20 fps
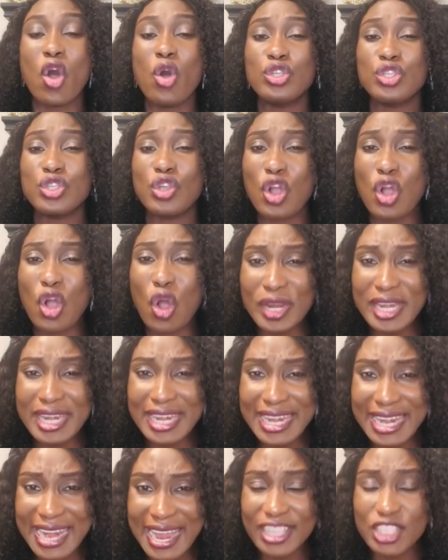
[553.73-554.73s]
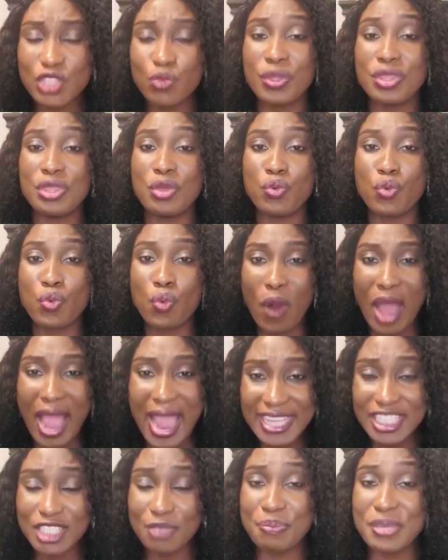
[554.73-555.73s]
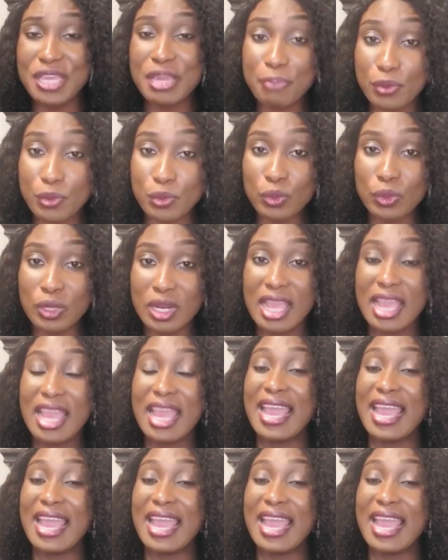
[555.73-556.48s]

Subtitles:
also connect with the right people